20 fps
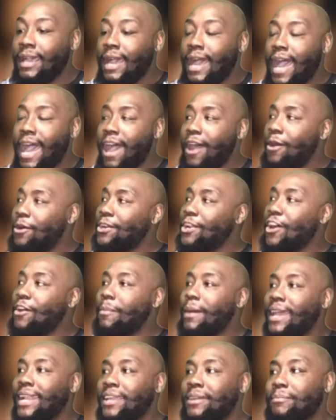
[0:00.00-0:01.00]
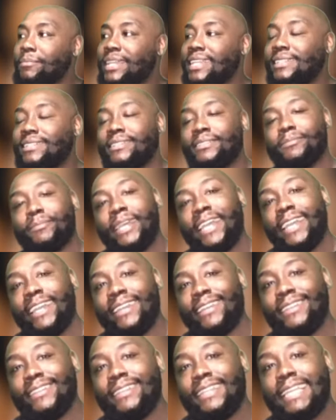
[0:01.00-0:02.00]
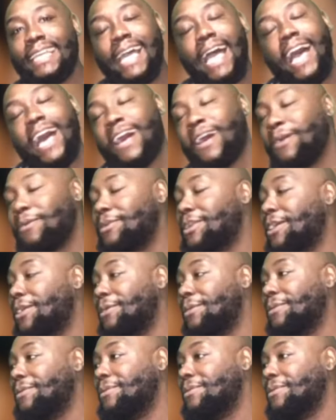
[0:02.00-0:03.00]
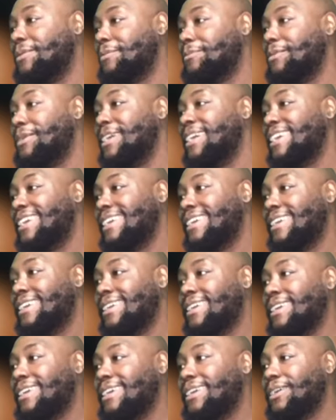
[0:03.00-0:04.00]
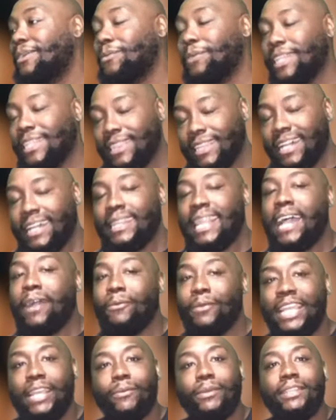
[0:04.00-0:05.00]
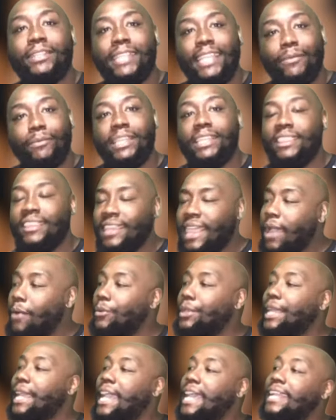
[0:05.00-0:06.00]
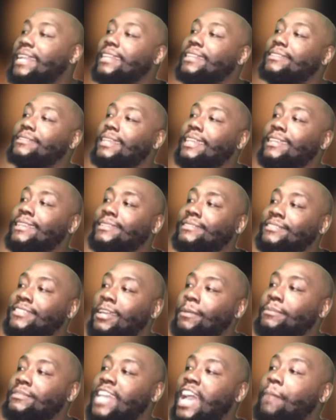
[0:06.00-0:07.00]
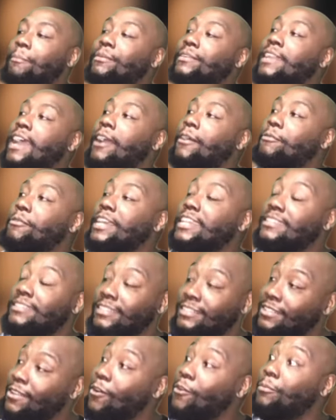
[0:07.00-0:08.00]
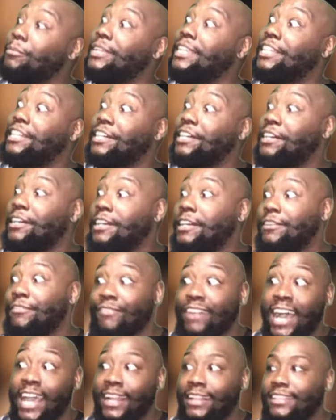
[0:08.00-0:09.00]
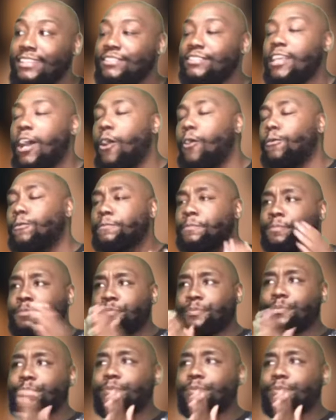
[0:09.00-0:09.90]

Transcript: I don't know about Ambitions, man. I don't know, but we look like we look like we headed in some type of direction. It's gonna be good finally. So